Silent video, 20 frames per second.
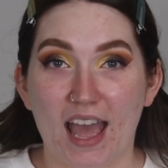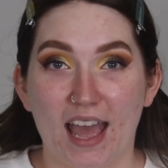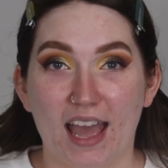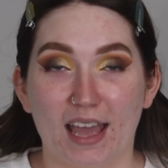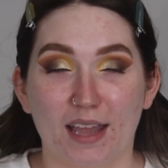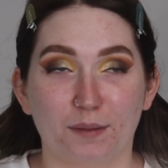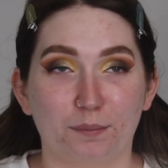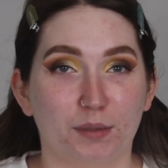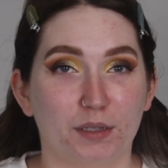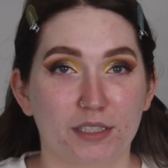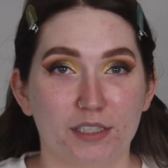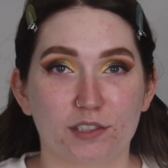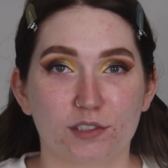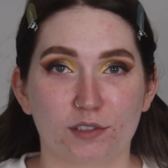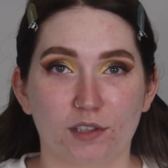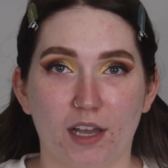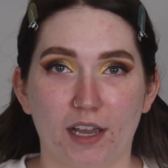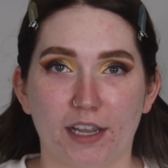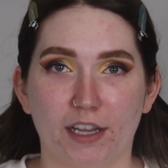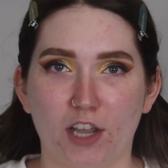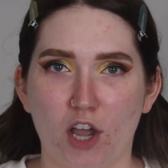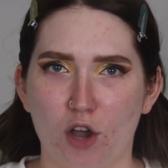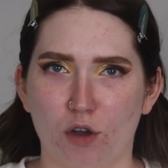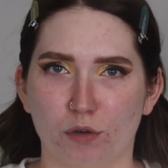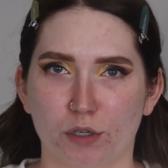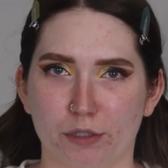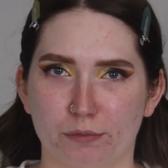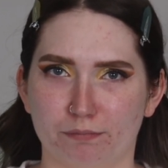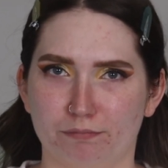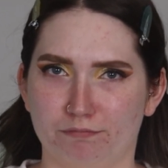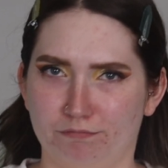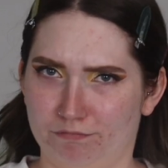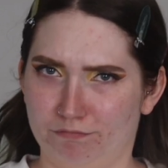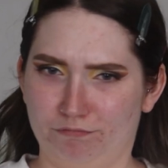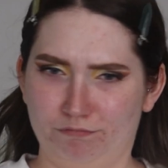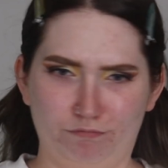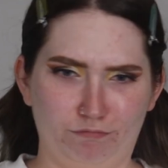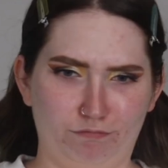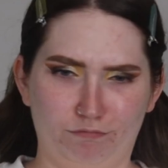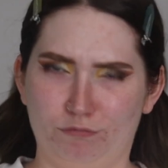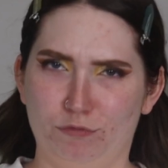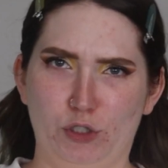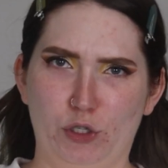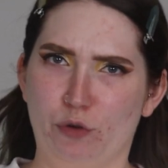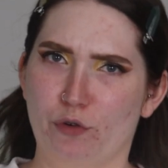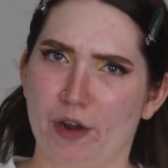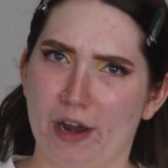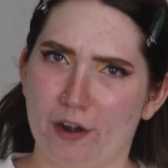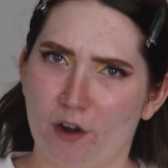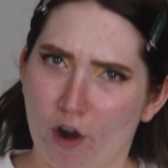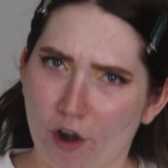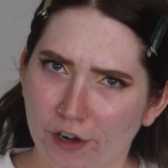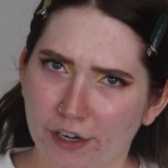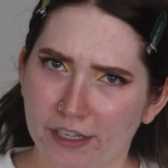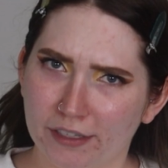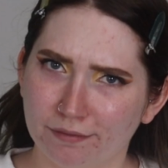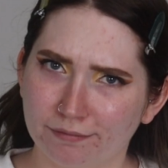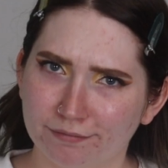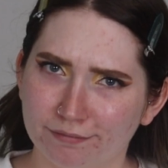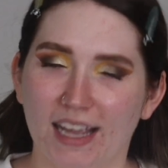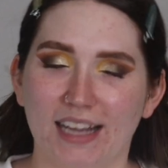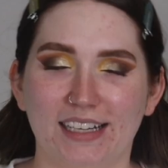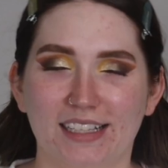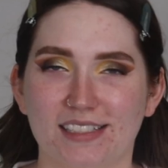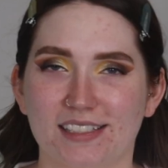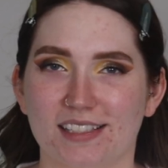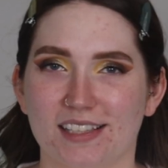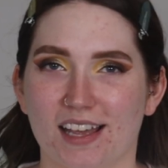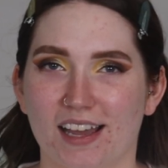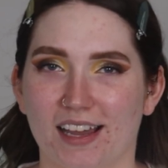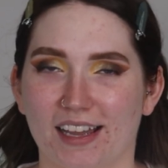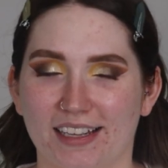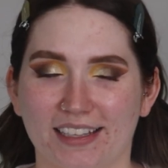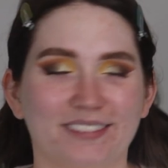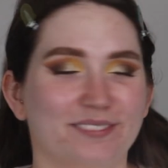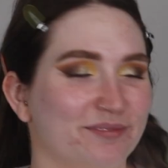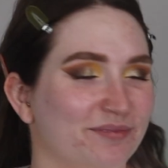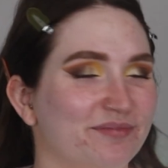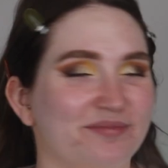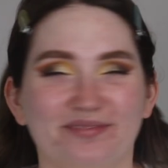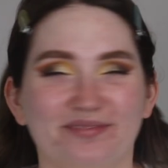And police are like, oh, are you Grant Hardin? And he's like,